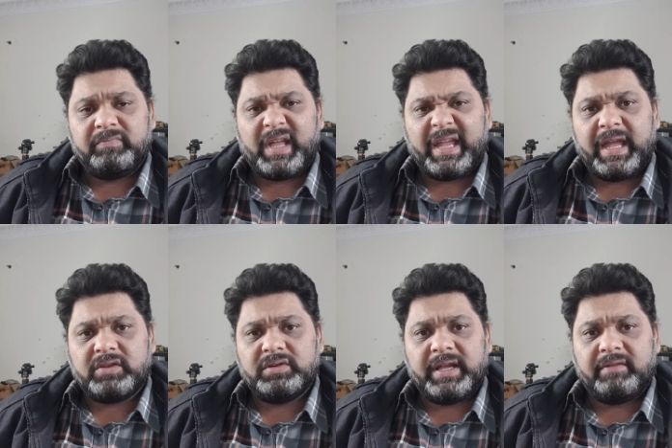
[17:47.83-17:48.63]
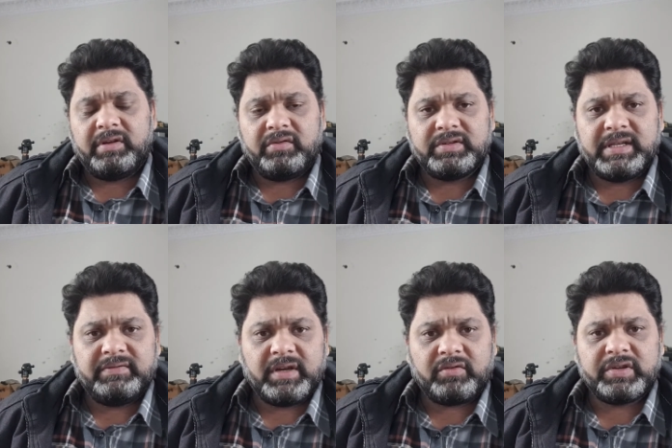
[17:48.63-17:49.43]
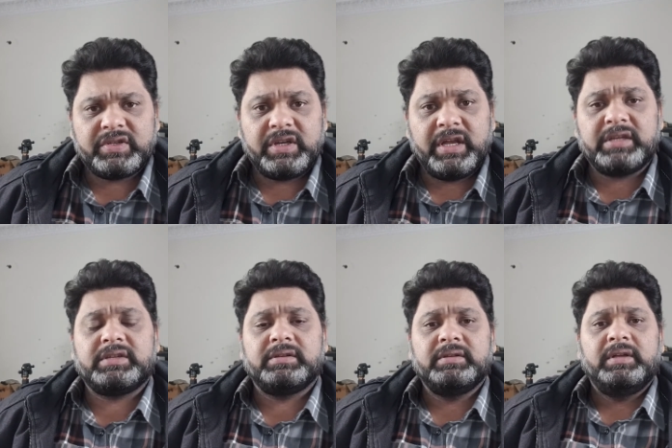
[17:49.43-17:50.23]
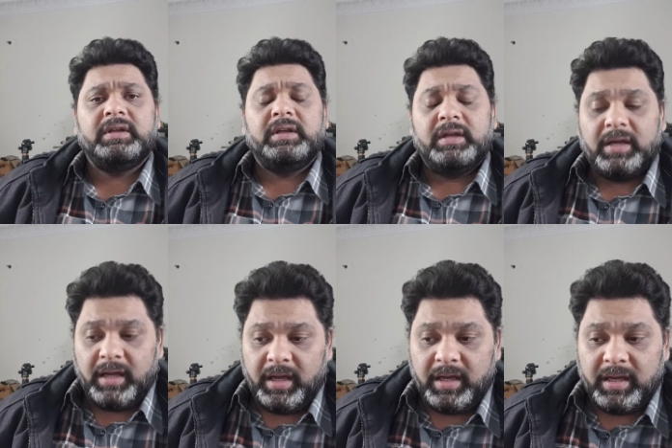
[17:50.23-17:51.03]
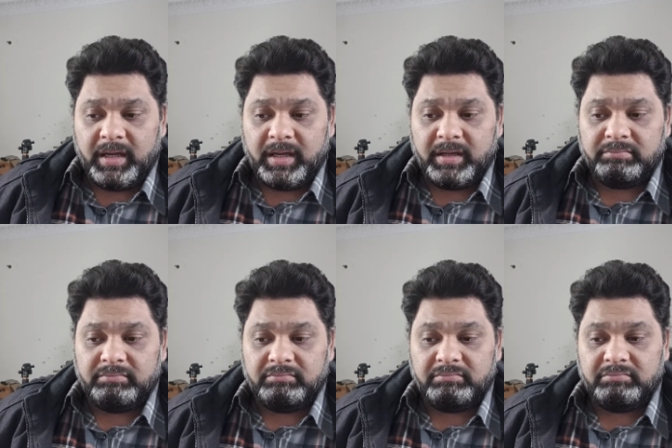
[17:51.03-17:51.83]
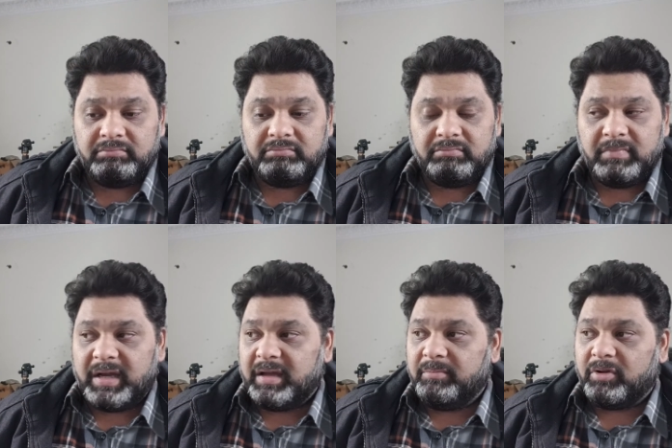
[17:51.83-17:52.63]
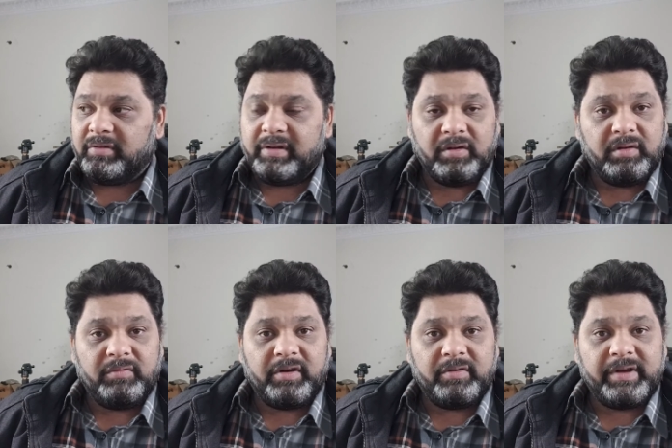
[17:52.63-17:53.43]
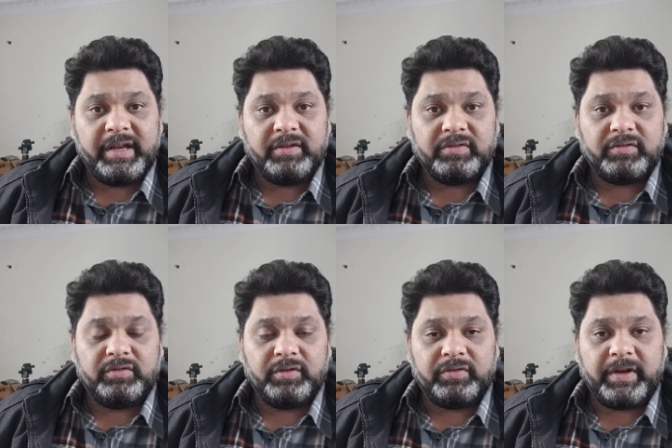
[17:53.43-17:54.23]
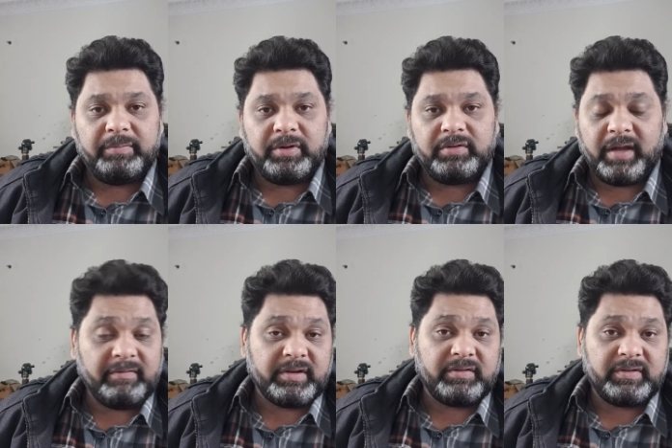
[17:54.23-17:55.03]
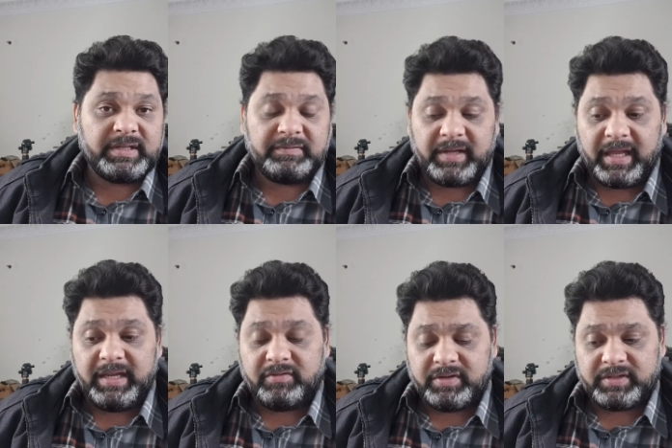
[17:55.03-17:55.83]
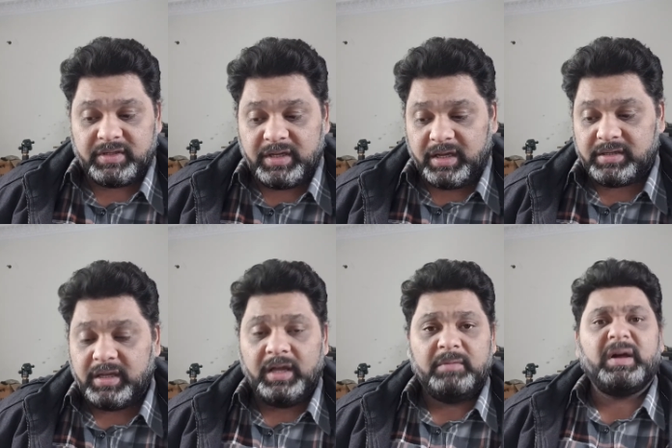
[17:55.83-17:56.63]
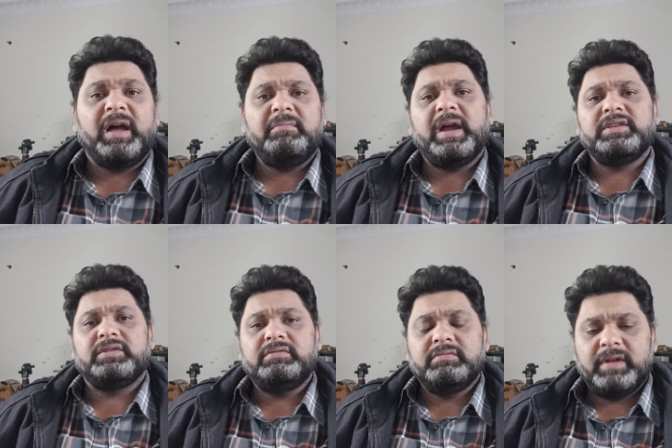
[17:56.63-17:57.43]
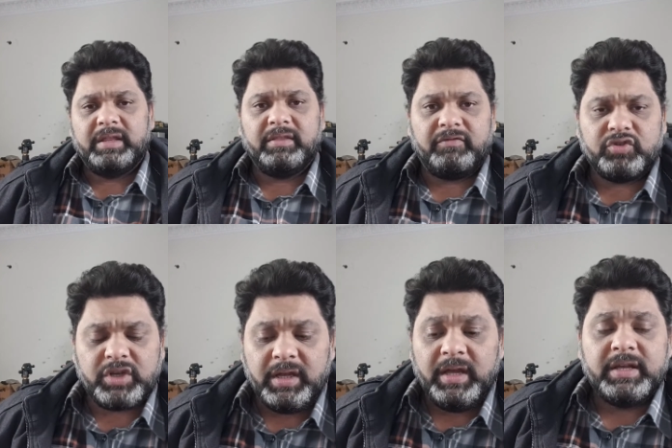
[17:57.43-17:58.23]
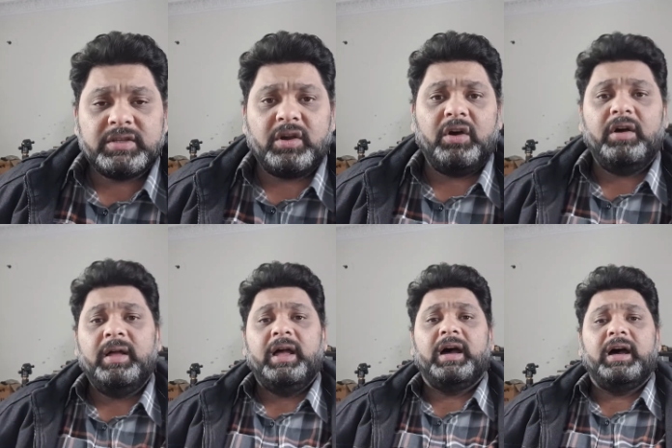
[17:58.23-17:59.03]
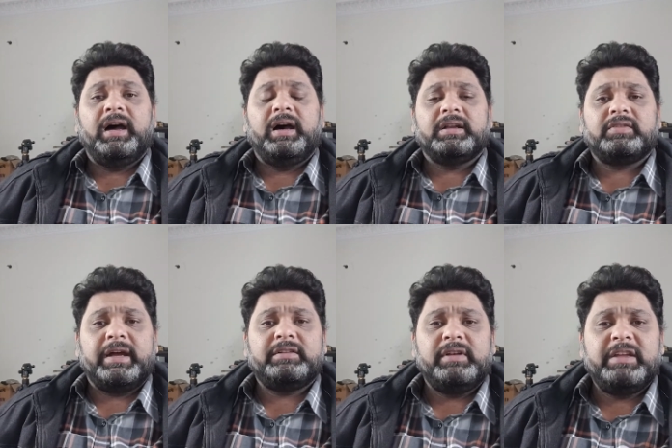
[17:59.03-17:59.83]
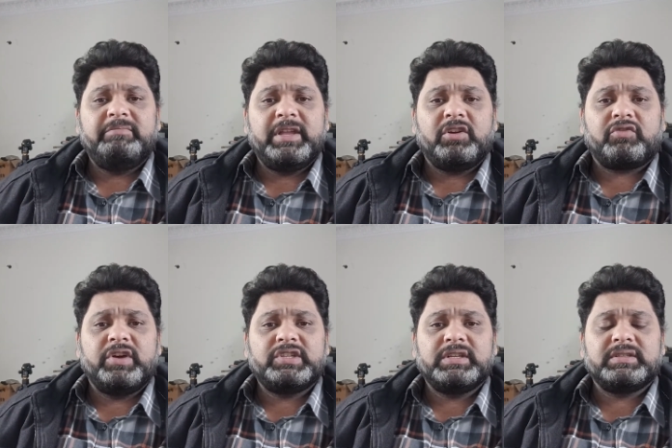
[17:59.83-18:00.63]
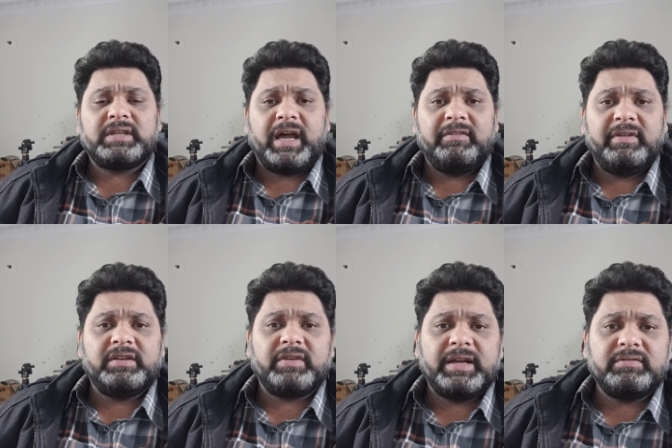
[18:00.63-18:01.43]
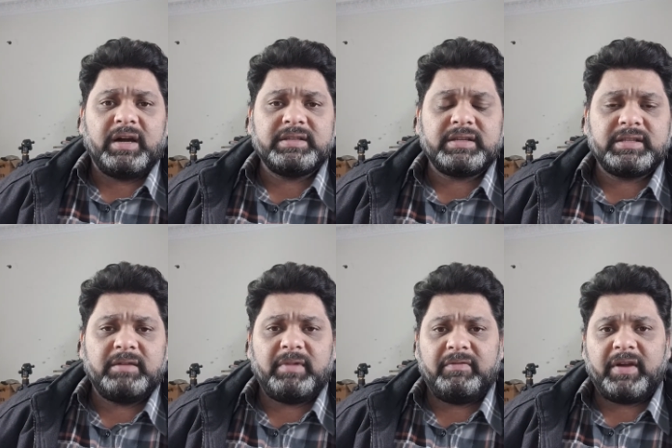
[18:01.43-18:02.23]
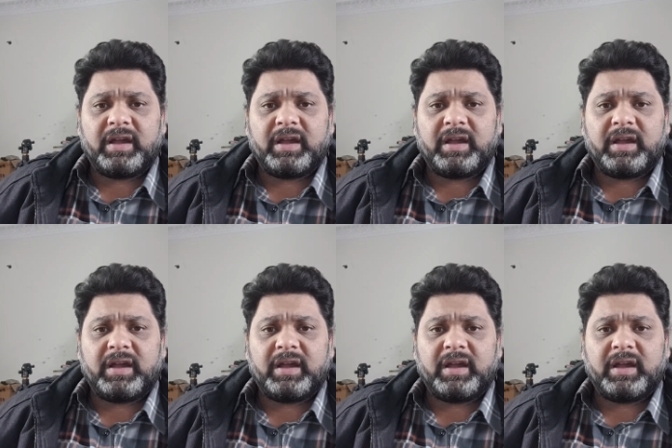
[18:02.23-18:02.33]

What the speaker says: I actually haven't received a question yet. I'm already on 3.2. I haven't received any question yet, but I might do in the future. So try to leave me your questions. I will try to answer them. If I